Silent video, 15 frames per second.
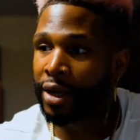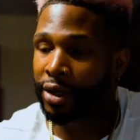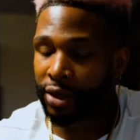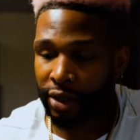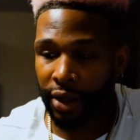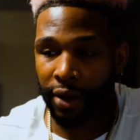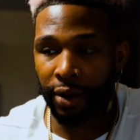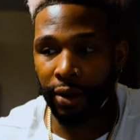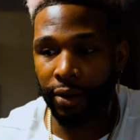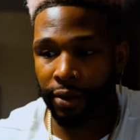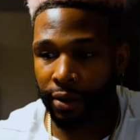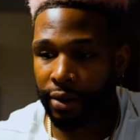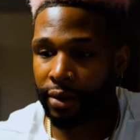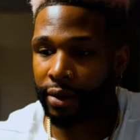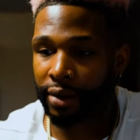So
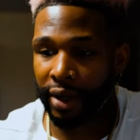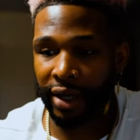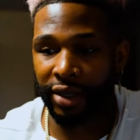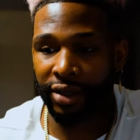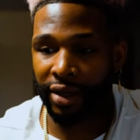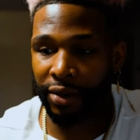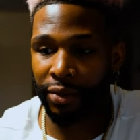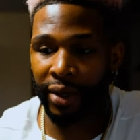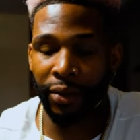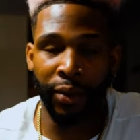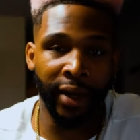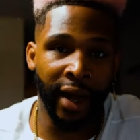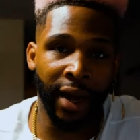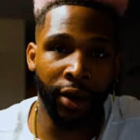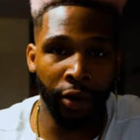that's the we
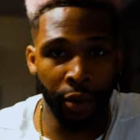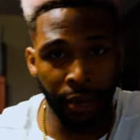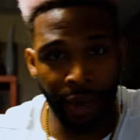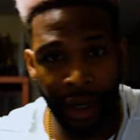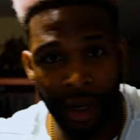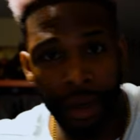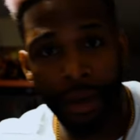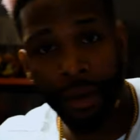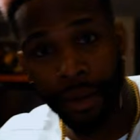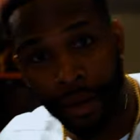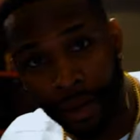we gotta do what we need to do.